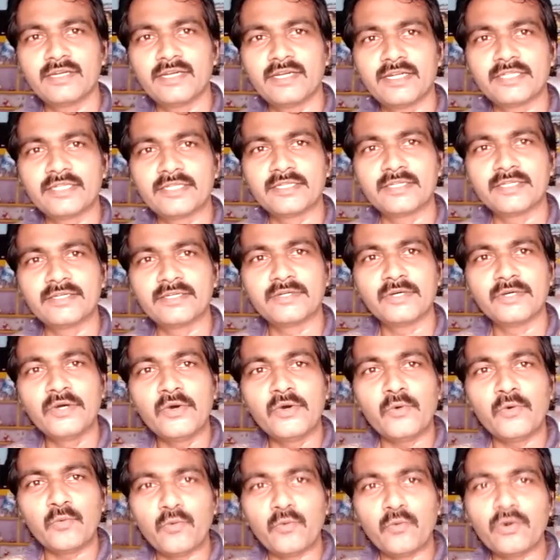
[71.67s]
and
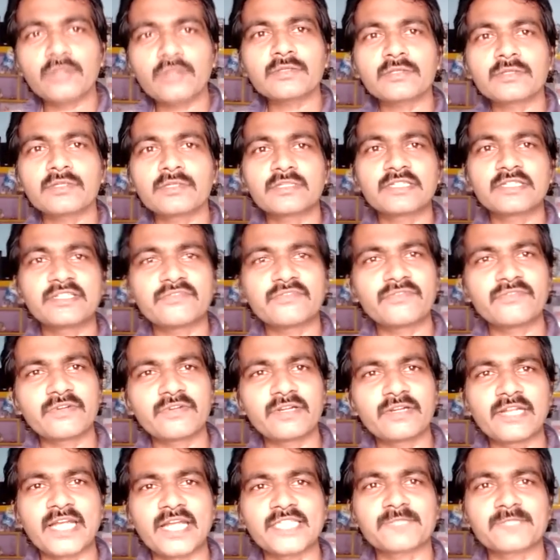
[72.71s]
what are the
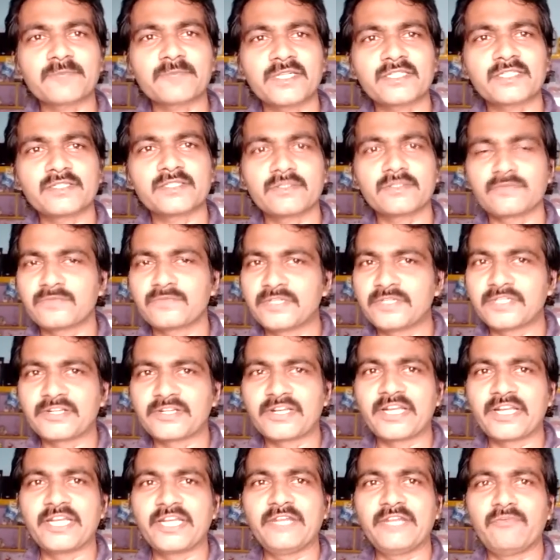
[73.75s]
different aspects of
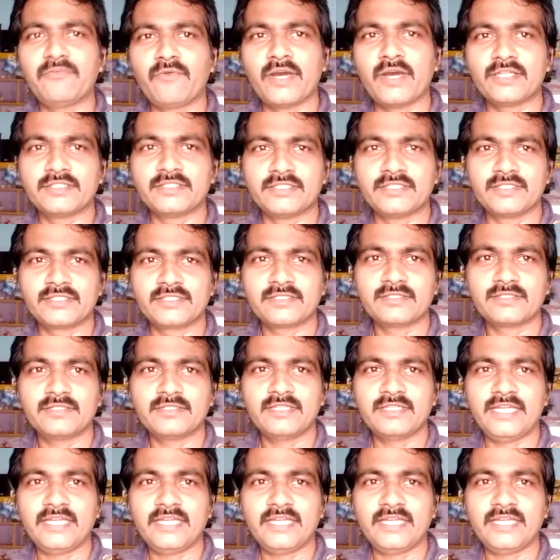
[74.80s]
literary devices,